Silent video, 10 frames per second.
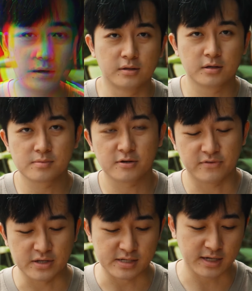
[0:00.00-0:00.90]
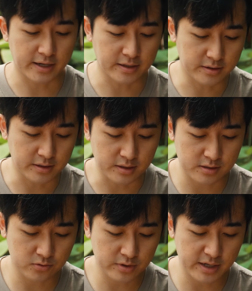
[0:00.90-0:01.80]
In terms of design, the
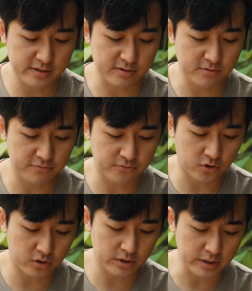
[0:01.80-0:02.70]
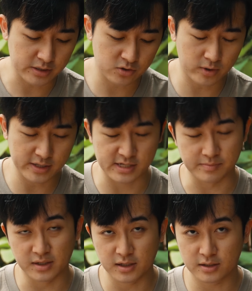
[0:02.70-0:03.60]
Sony a7 IV is quite
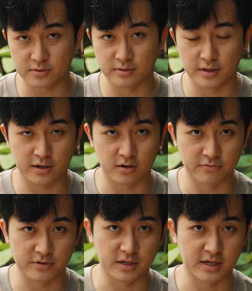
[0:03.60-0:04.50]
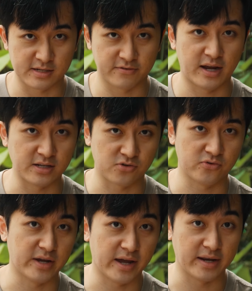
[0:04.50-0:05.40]
similar to that of the a7S
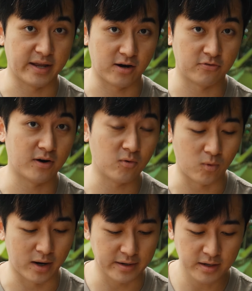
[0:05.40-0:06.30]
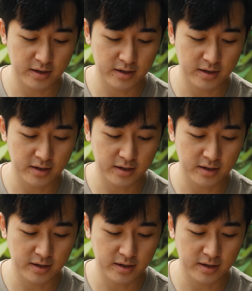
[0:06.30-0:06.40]
III and Alpha 1.